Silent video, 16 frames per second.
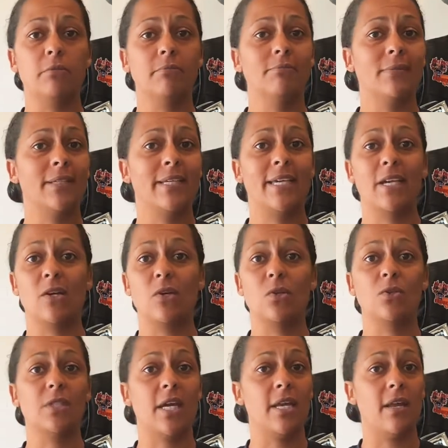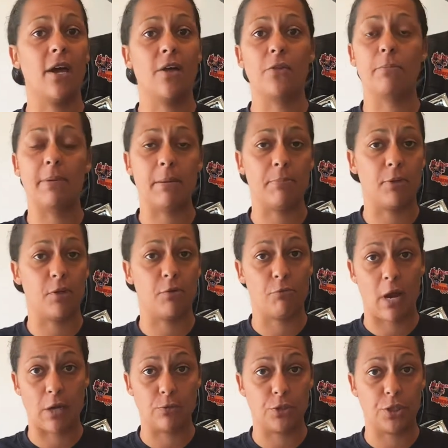killed, and other people
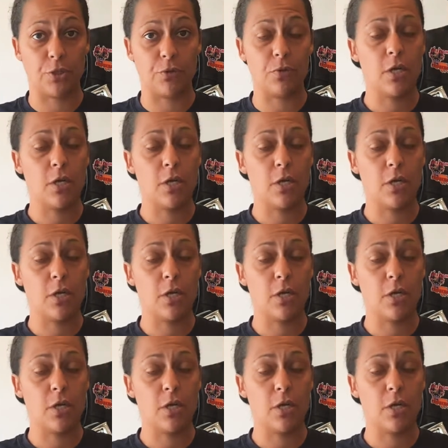around you.